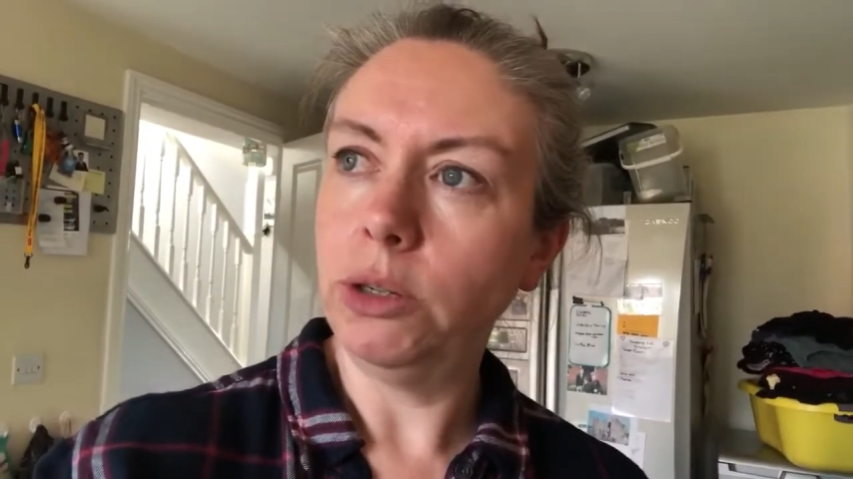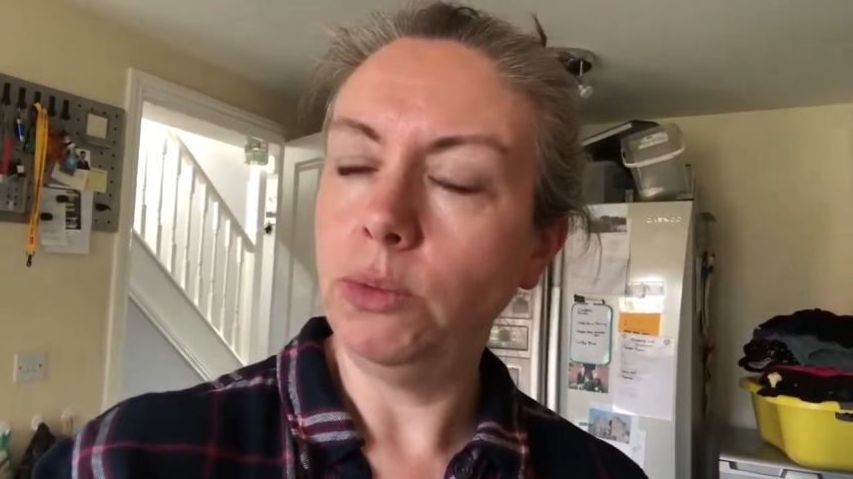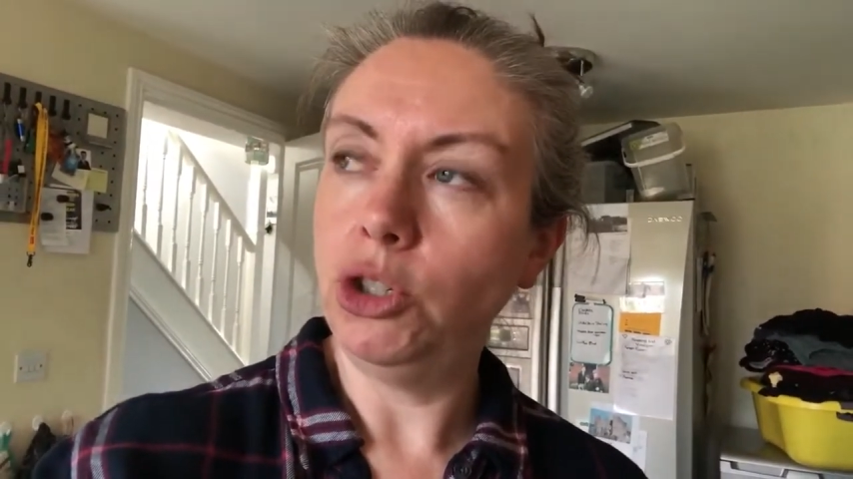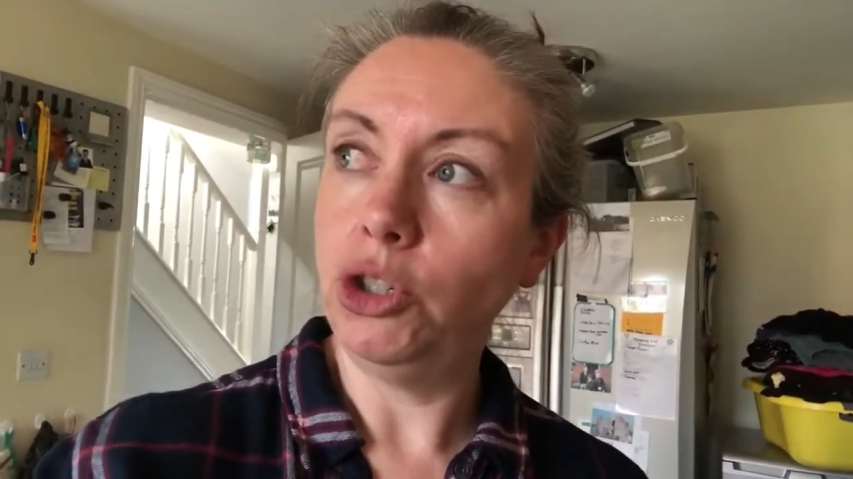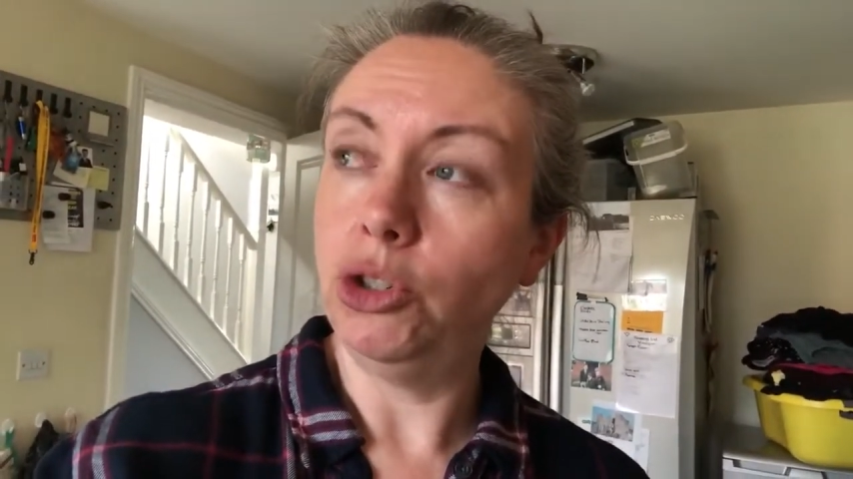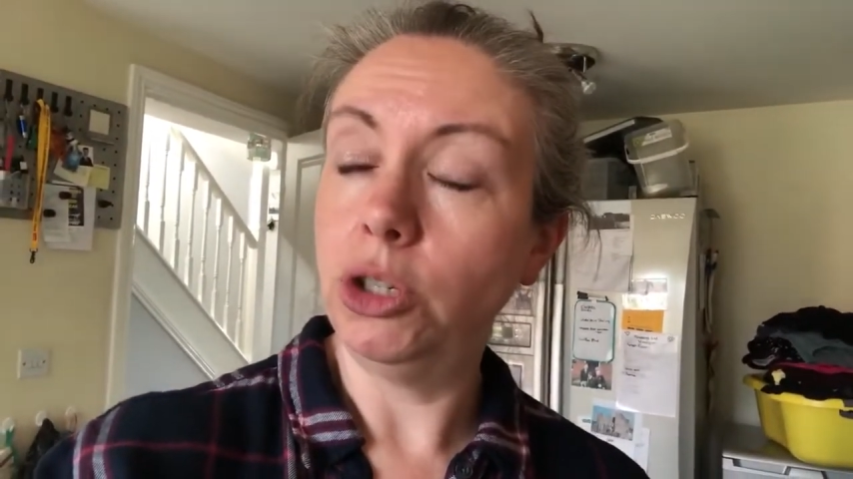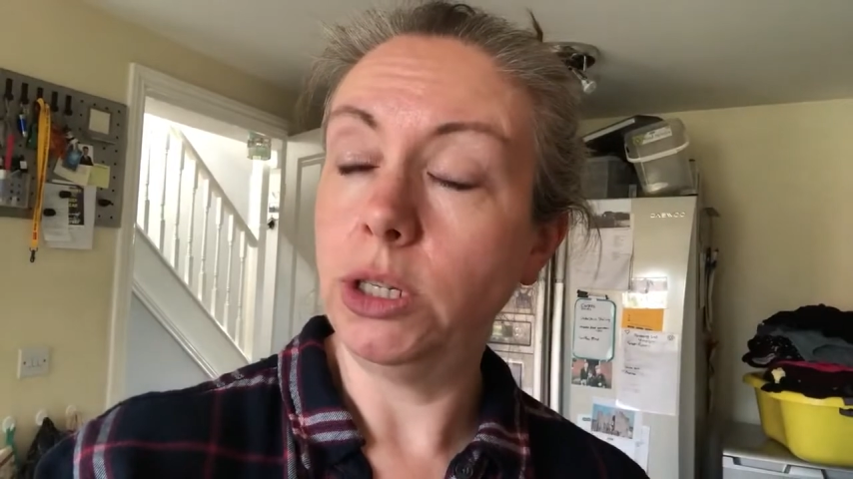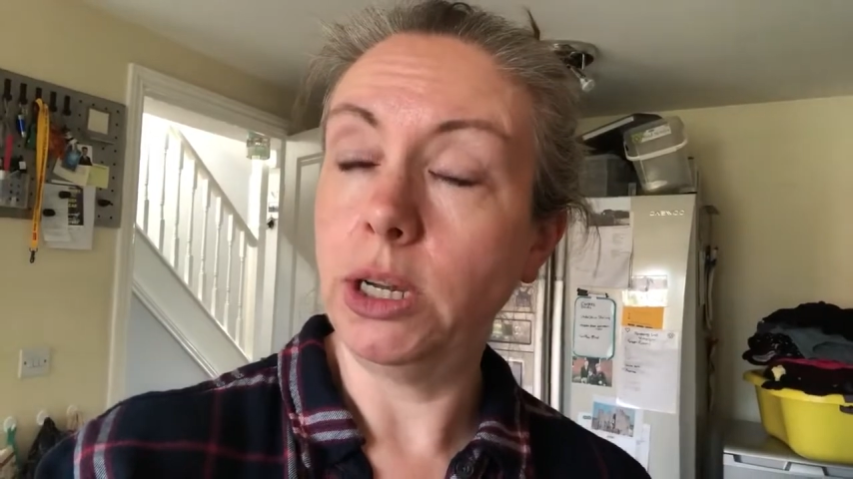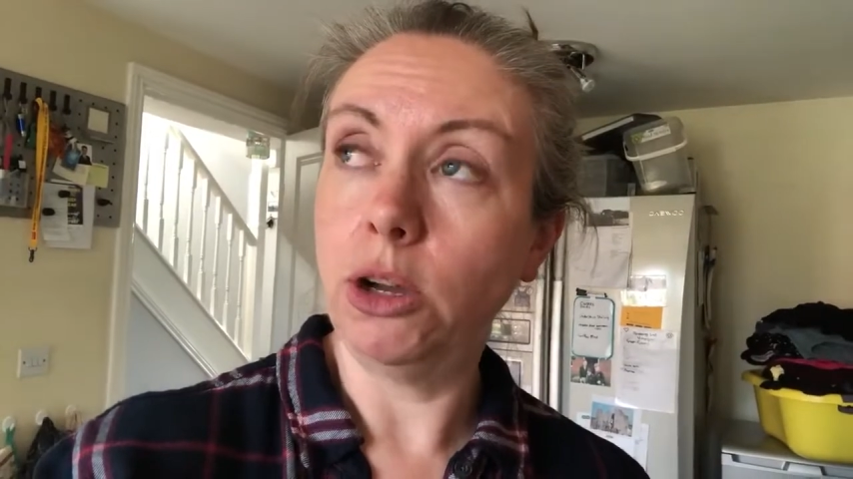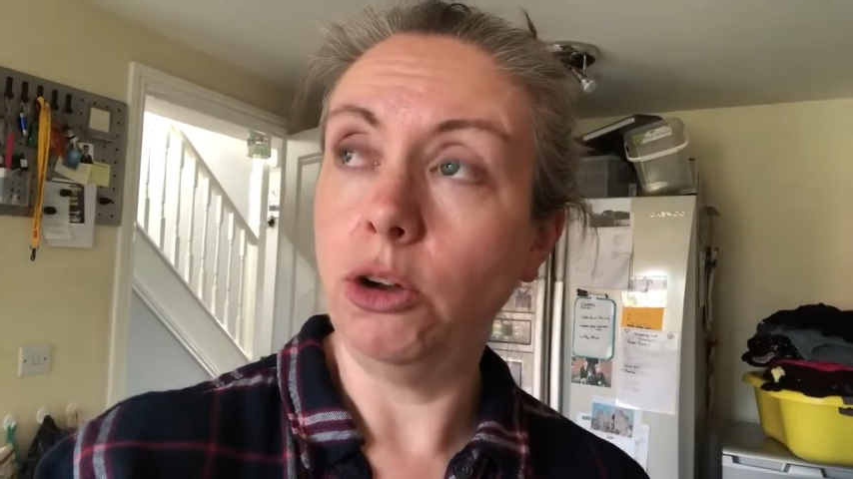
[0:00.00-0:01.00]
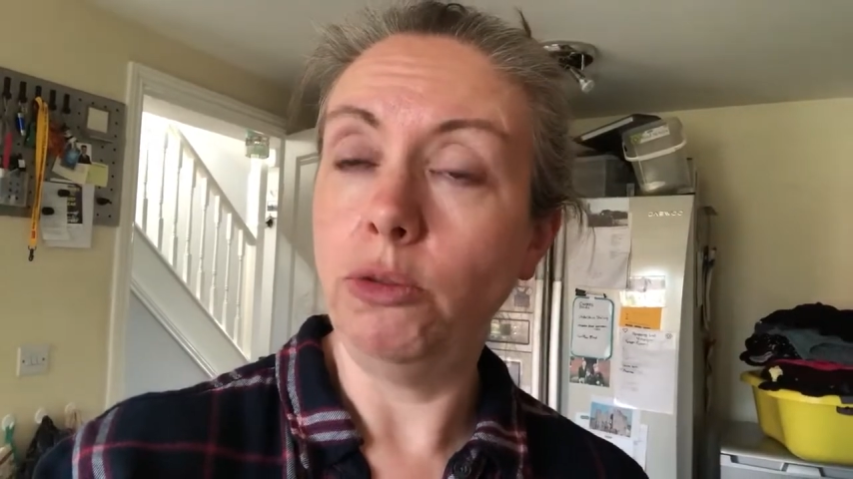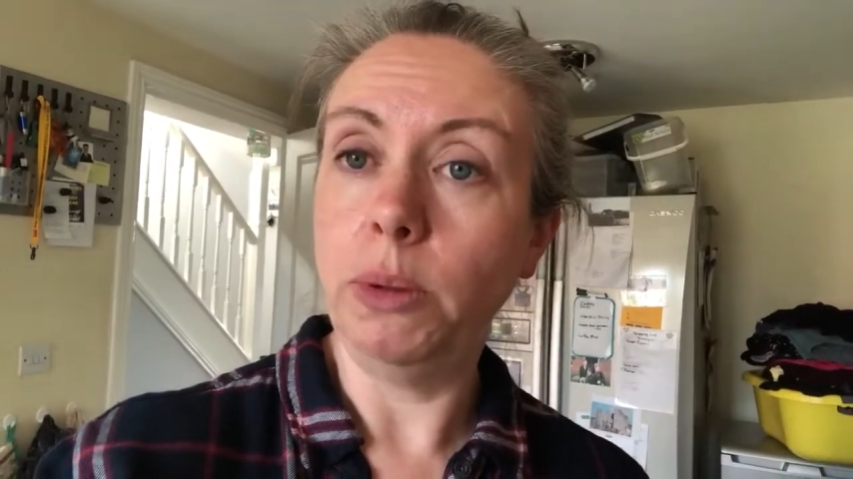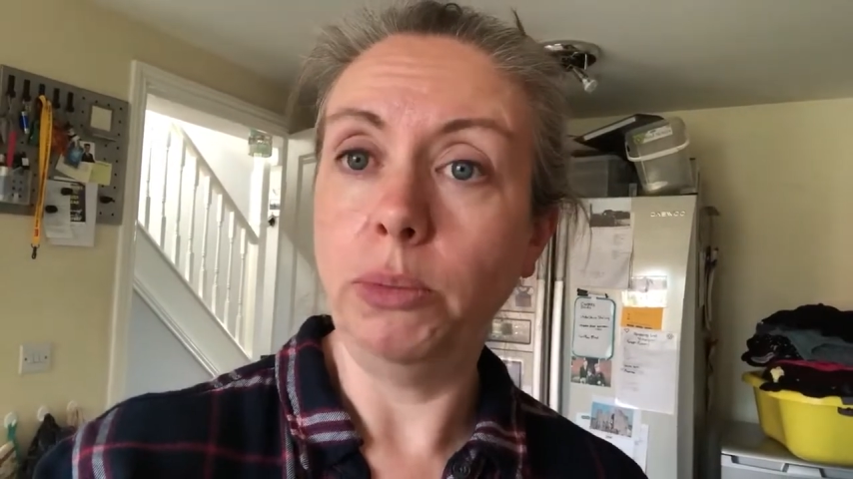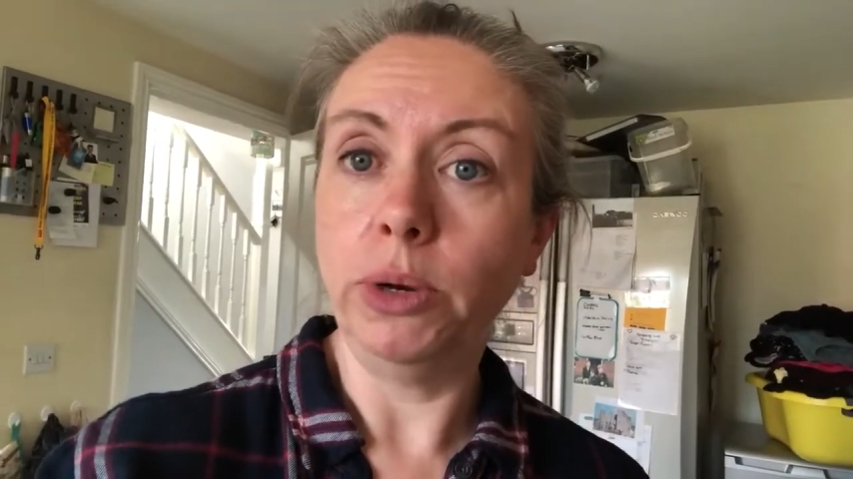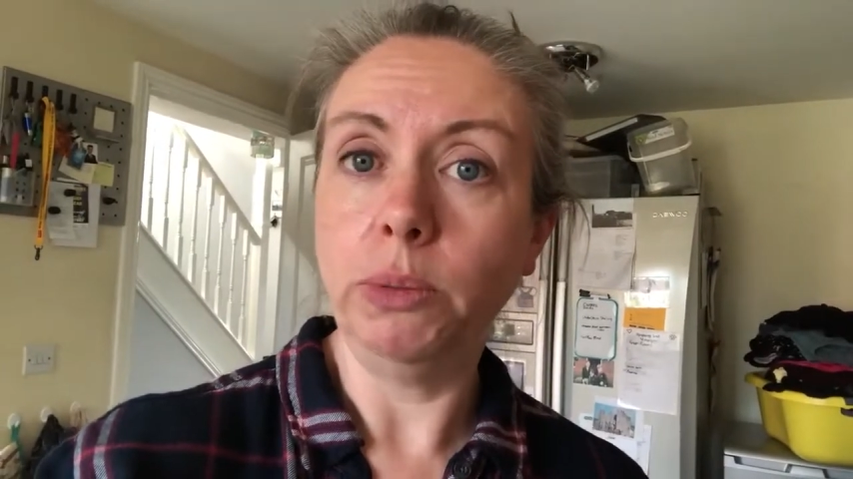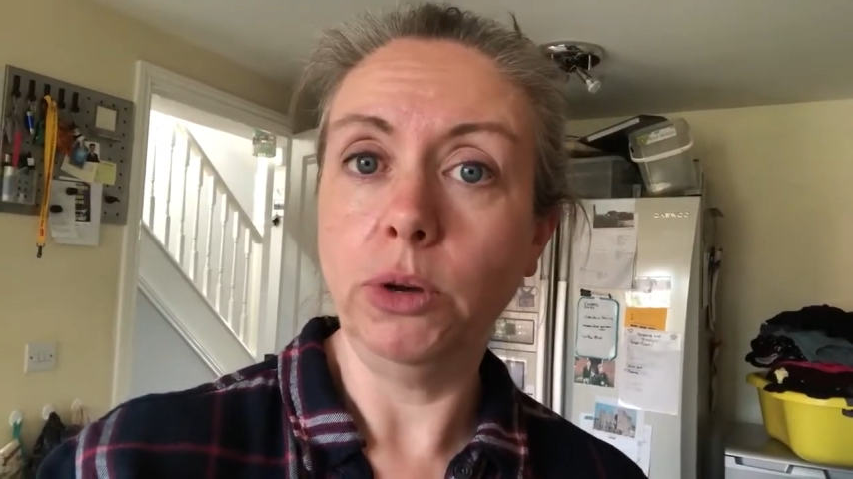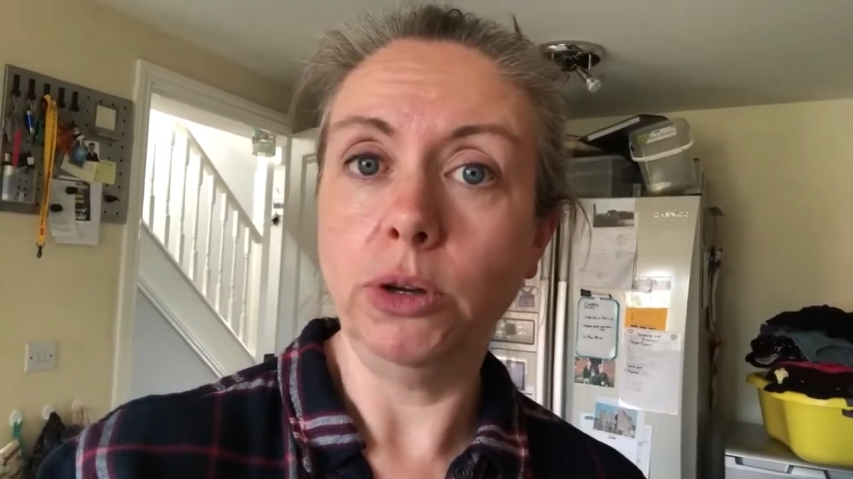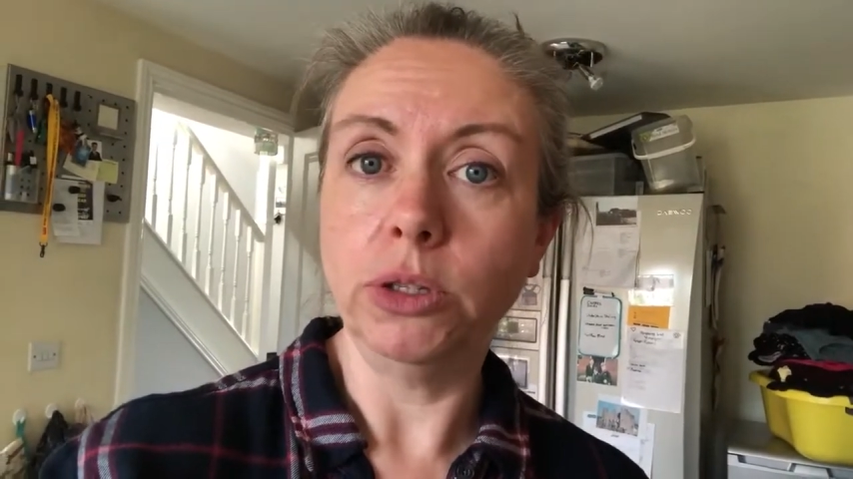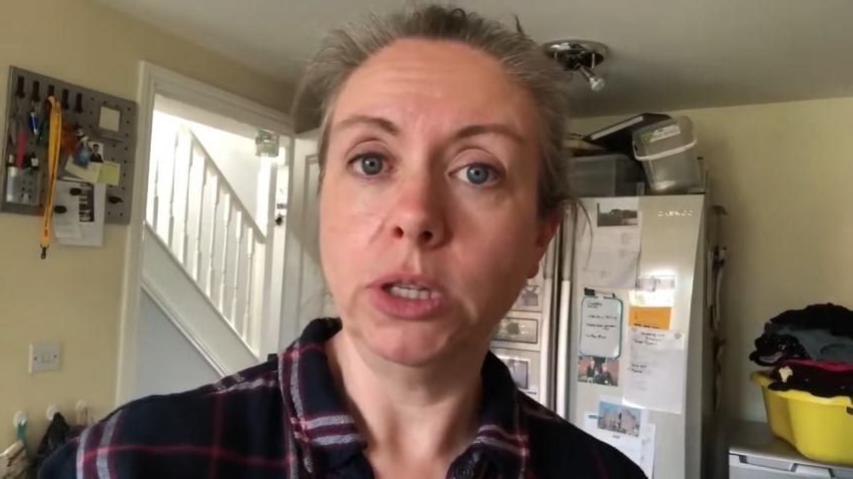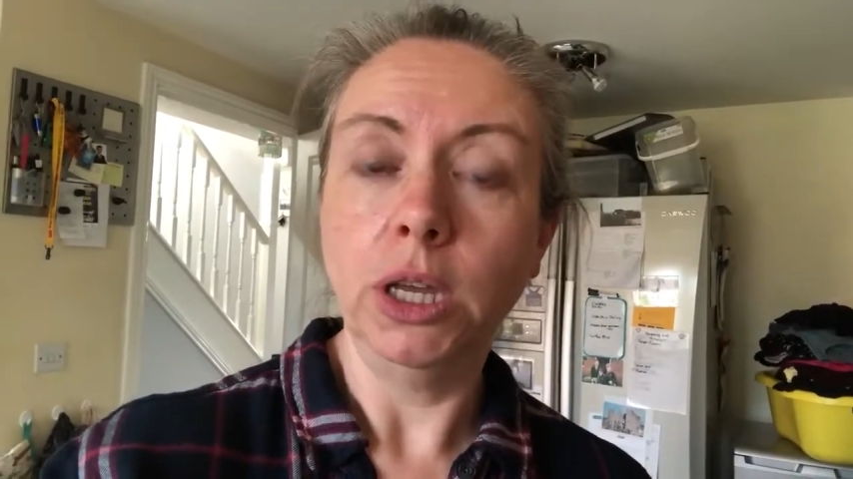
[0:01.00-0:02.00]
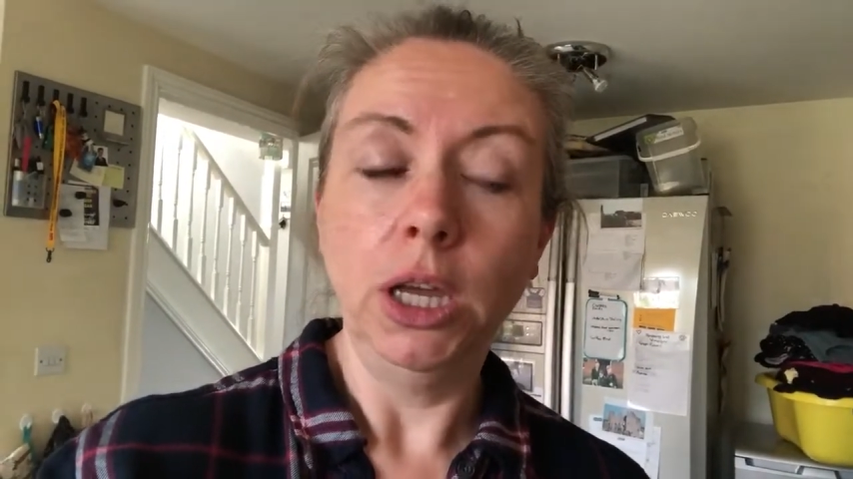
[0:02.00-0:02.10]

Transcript: which just I can't remember what it was,